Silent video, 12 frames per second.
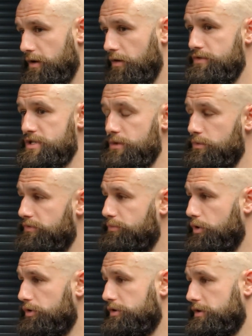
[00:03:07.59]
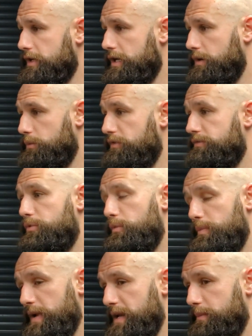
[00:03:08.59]
Obviously, we've put
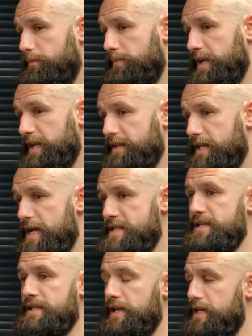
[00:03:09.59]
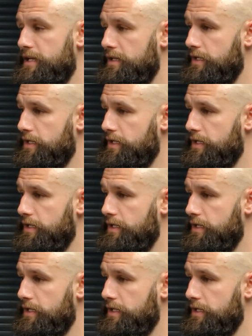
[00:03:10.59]
Billy in there today